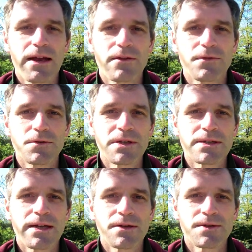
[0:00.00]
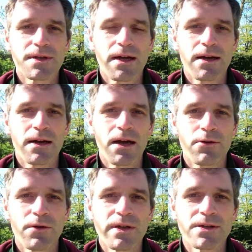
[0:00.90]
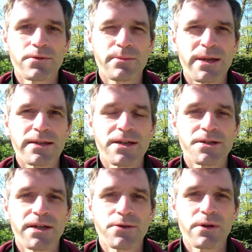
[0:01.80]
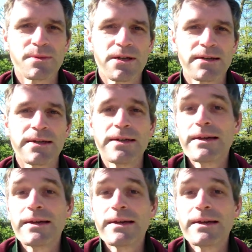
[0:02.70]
The full details are on the Integral Meditation Asia website.